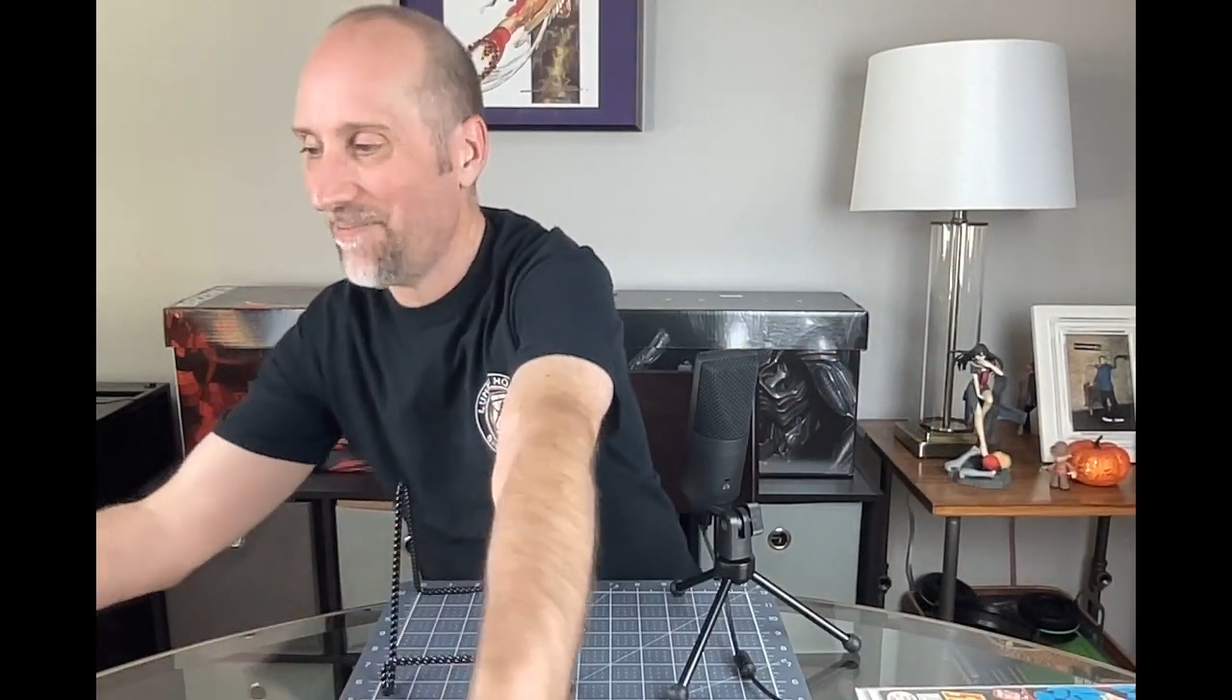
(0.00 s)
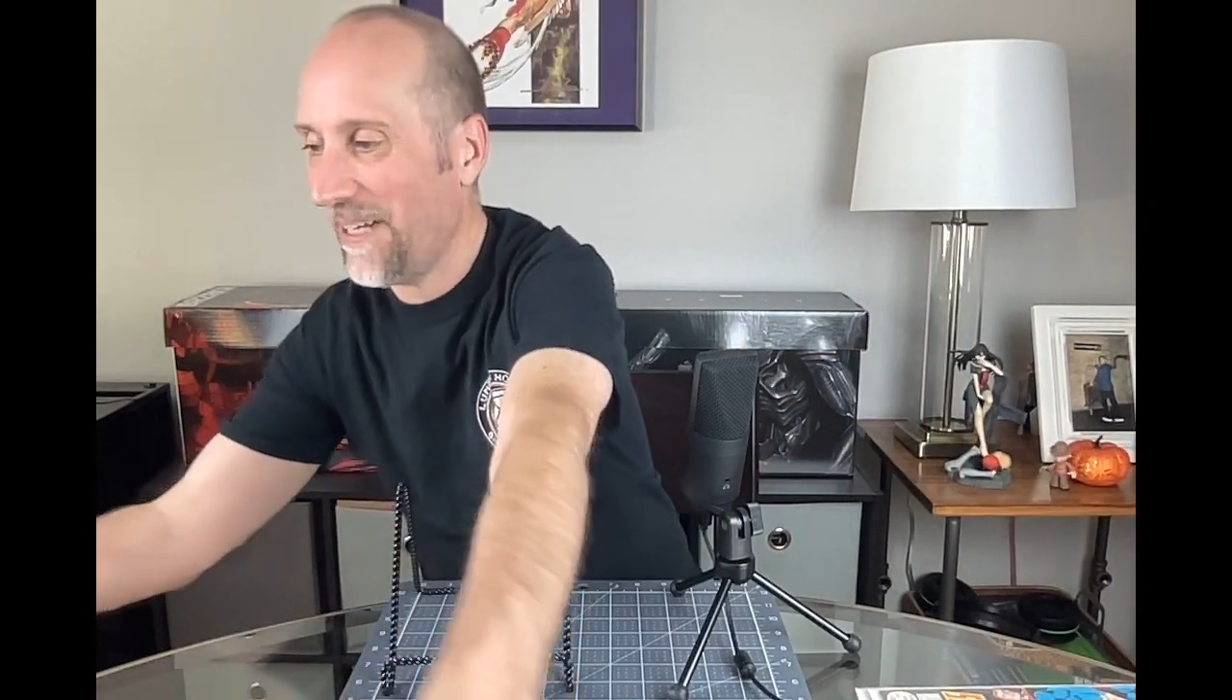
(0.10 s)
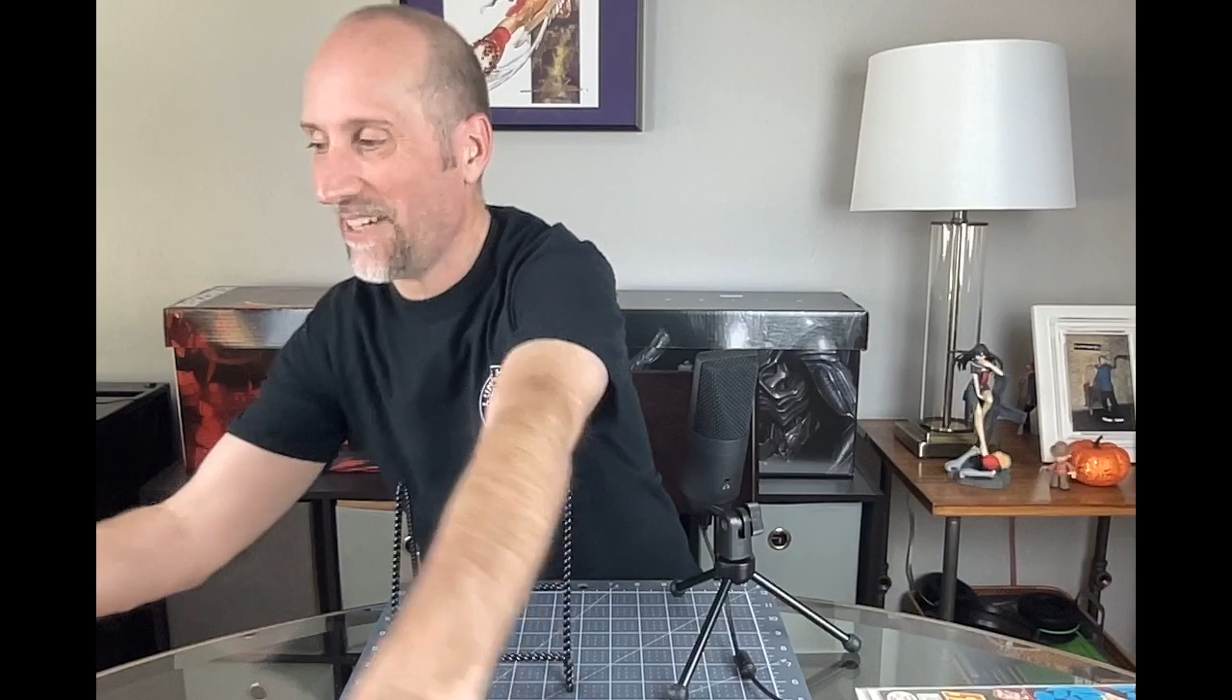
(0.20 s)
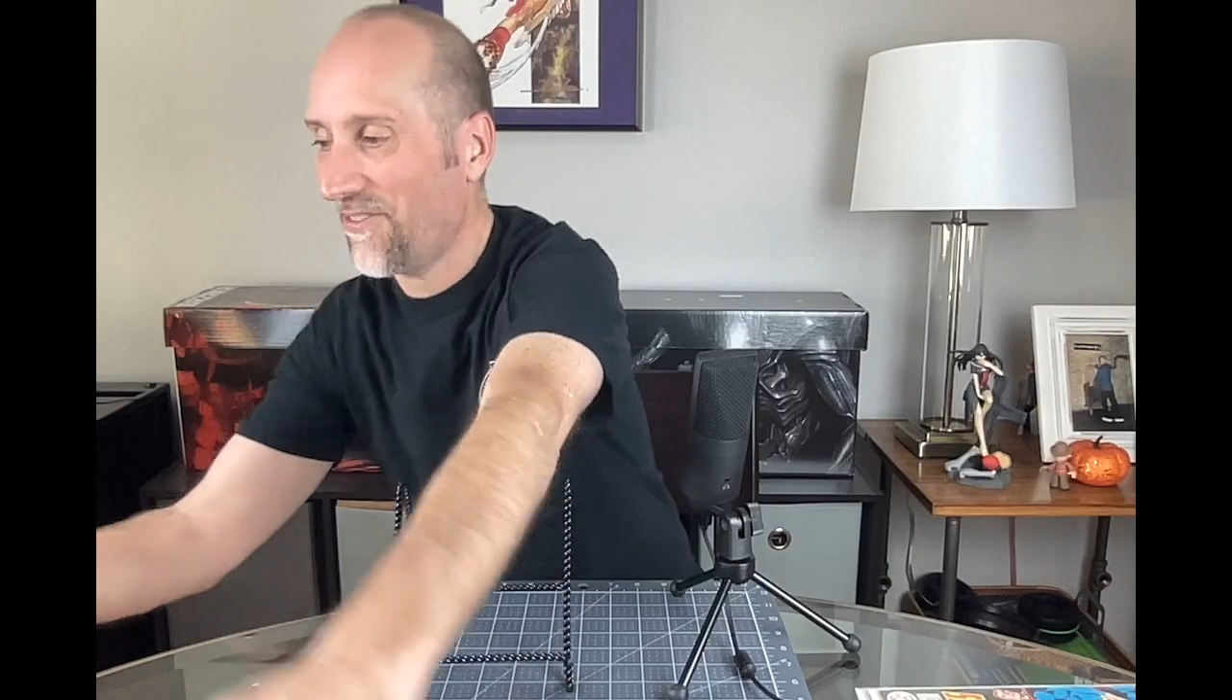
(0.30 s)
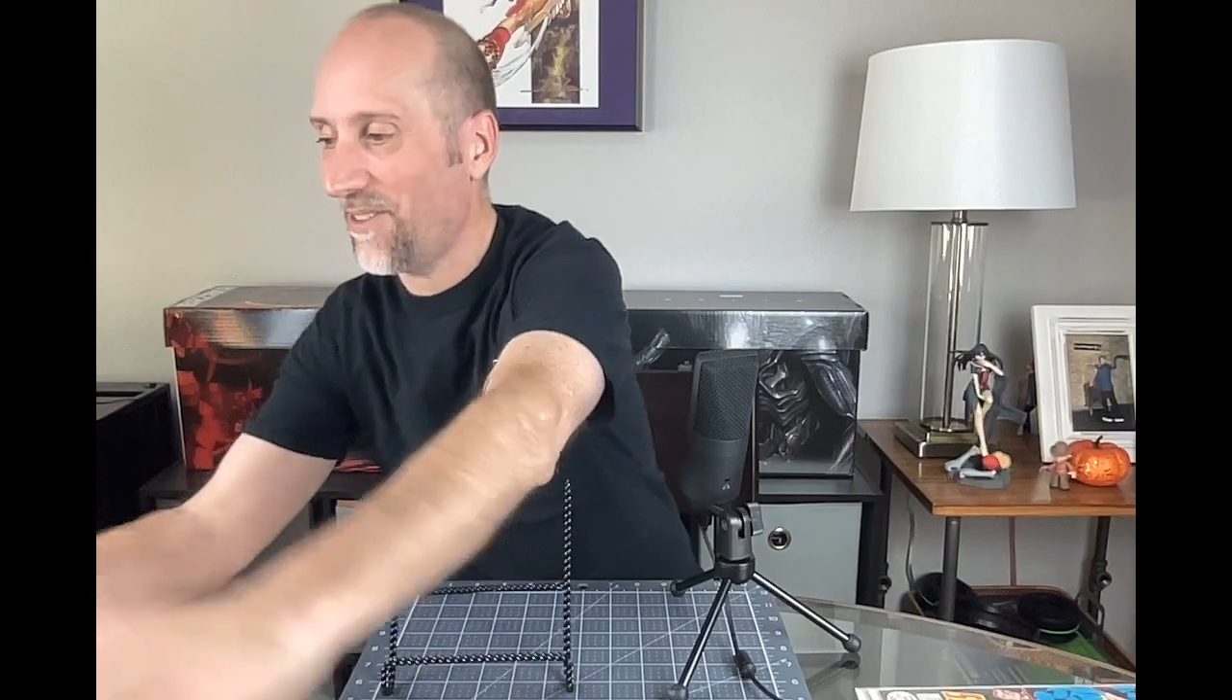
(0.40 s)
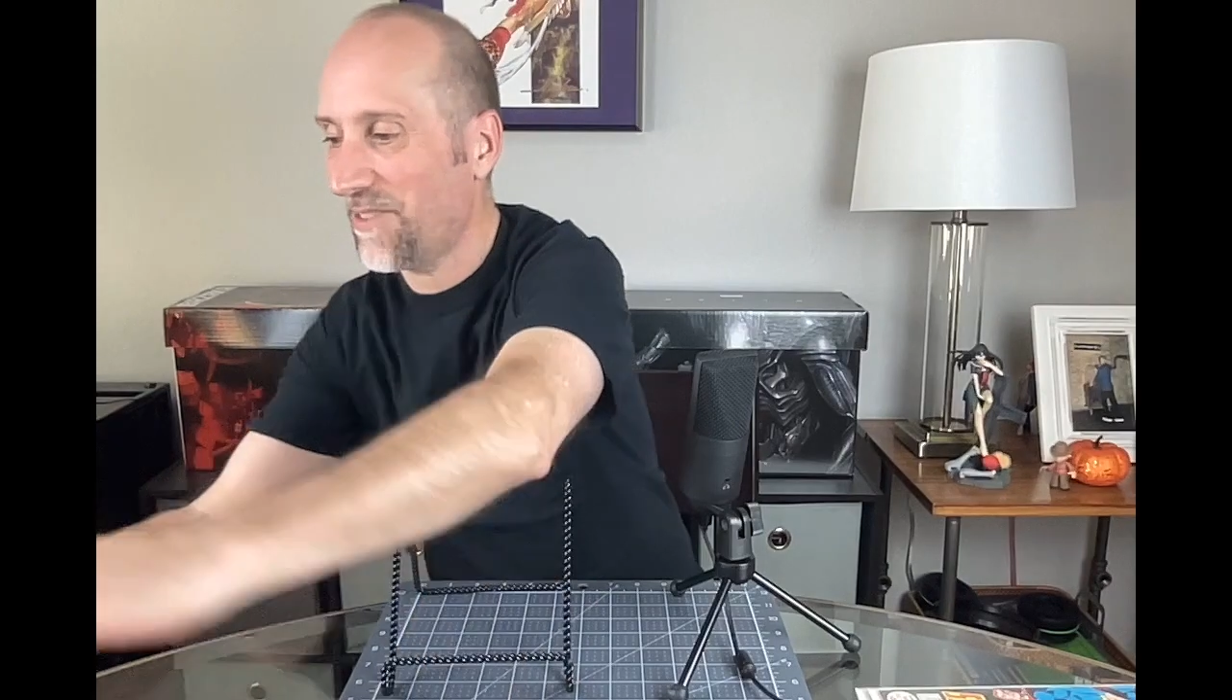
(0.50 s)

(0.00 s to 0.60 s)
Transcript: back from